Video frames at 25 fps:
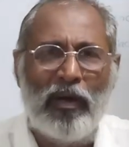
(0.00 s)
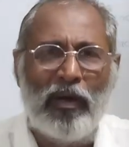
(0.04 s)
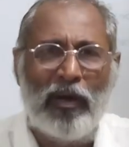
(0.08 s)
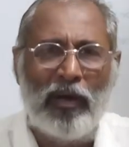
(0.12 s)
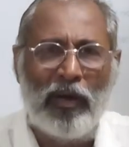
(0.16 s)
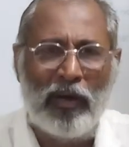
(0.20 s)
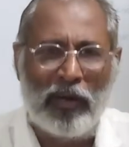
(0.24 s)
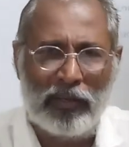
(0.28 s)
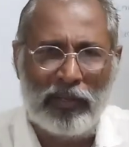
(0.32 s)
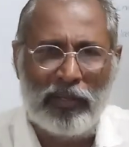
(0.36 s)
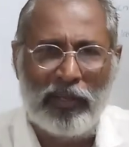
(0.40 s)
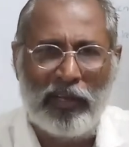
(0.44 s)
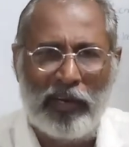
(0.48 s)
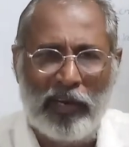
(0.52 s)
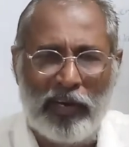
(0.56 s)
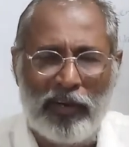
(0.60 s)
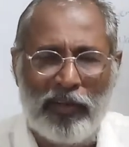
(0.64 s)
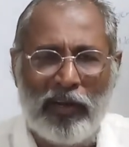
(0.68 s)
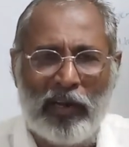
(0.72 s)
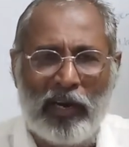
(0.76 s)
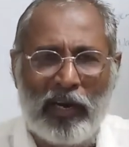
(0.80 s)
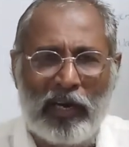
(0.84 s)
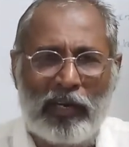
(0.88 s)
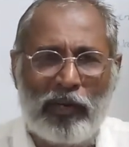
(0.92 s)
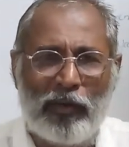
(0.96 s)
or the
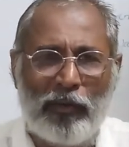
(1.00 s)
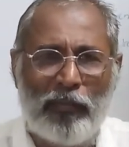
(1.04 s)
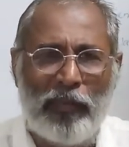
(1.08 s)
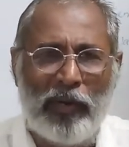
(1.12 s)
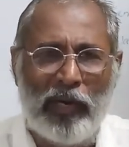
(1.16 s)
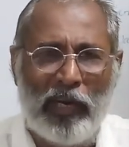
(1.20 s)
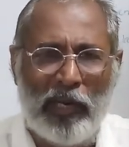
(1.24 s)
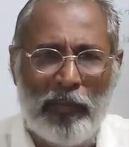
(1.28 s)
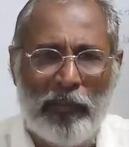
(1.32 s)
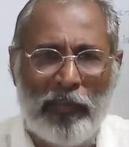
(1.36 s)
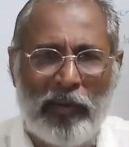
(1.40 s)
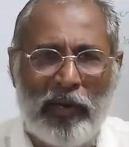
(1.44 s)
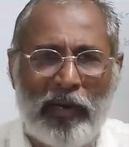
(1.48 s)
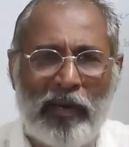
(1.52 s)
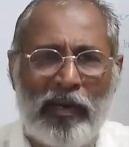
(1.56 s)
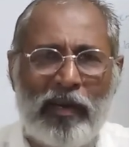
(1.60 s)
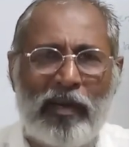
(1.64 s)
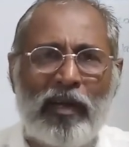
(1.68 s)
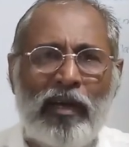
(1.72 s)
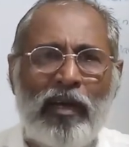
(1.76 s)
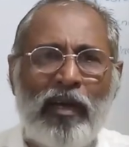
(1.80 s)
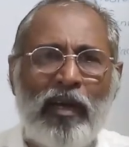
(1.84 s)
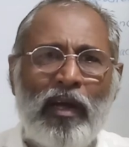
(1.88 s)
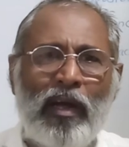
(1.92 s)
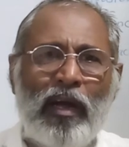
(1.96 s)
radioactive
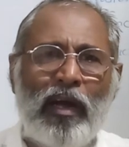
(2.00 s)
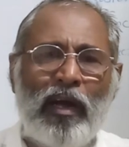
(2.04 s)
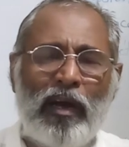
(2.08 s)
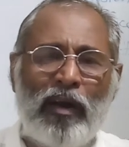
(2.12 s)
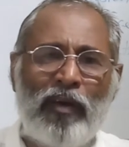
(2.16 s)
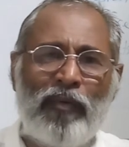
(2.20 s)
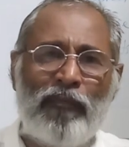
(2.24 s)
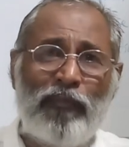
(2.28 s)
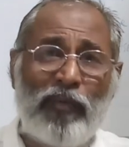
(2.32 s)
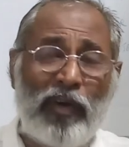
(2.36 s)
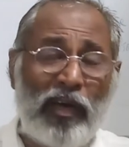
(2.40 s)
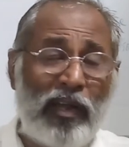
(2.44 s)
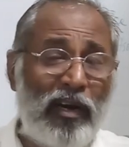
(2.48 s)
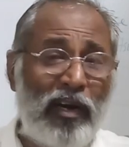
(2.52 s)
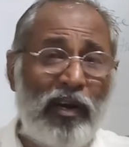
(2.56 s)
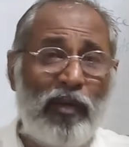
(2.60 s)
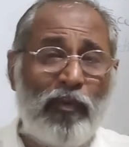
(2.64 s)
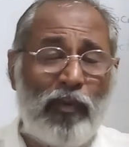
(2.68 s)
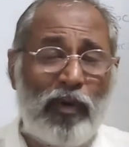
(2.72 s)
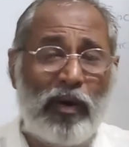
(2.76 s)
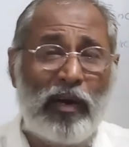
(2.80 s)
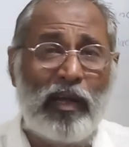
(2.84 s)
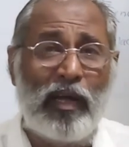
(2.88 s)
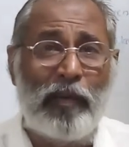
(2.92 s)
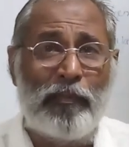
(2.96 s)
element. And finally
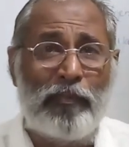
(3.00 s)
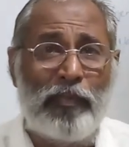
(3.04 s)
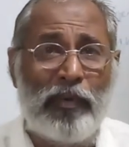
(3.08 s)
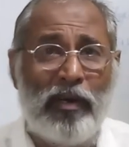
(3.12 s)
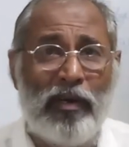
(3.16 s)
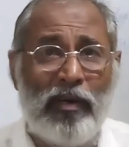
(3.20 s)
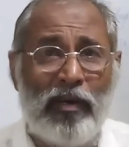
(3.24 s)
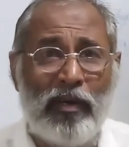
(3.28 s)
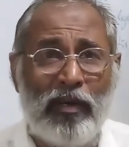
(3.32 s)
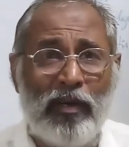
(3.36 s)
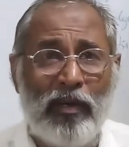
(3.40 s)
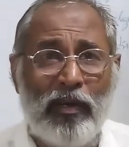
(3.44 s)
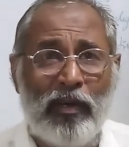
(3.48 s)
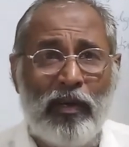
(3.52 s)
what happened?